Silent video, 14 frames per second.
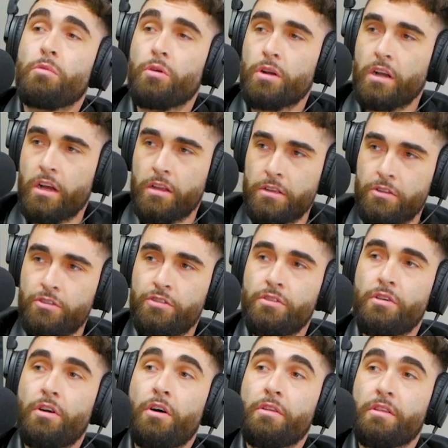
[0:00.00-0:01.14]
more knowledge
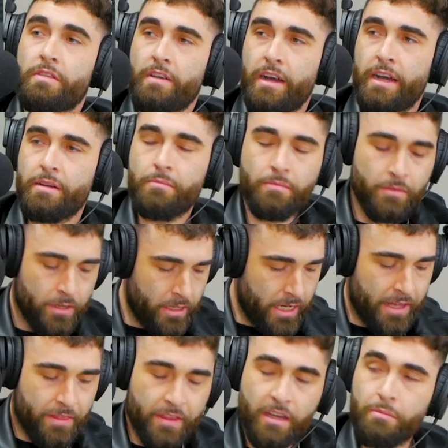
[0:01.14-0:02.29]
all the time,
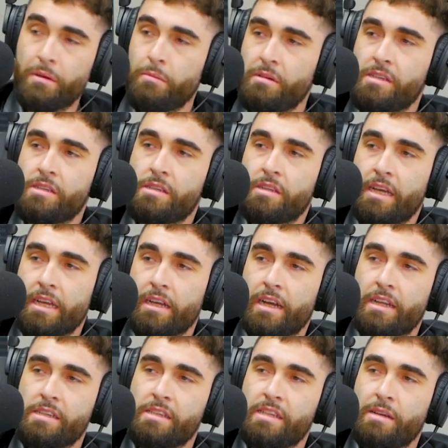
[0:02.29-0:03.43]
I think maybe like
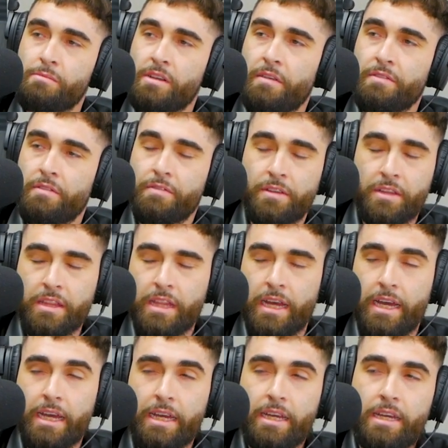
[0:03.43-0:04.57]
kind of stems off the feeling
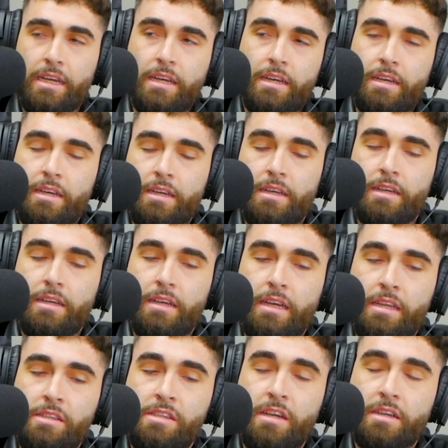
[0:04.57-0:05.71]
that
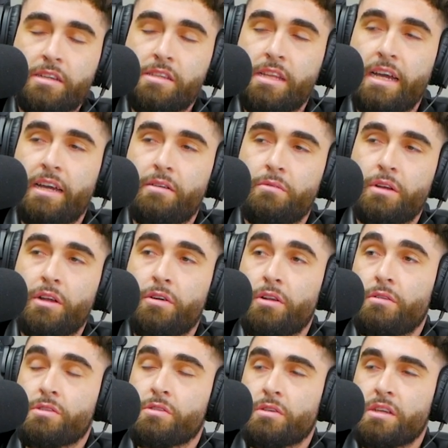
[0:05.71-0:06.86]
it sucks that we don't know
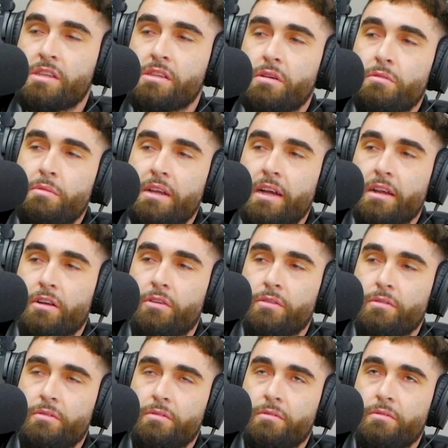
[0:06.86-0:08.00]
what's because it would be kind of.
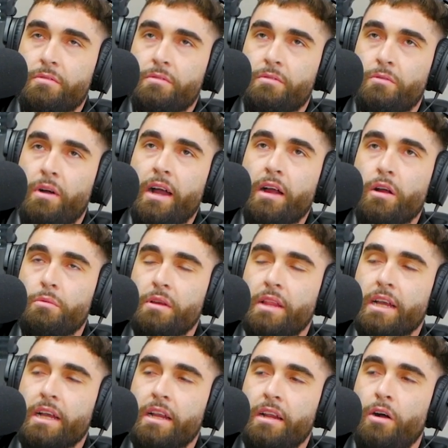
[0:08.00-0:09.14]
Why aren't we
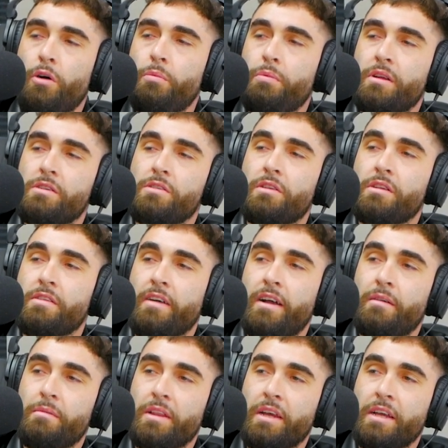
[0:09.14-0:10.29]
like kind of hopeless all the
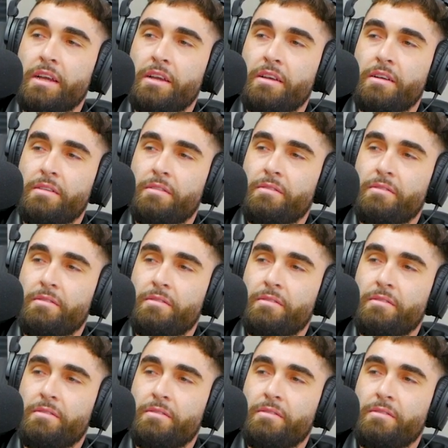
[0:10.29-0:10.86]
time and like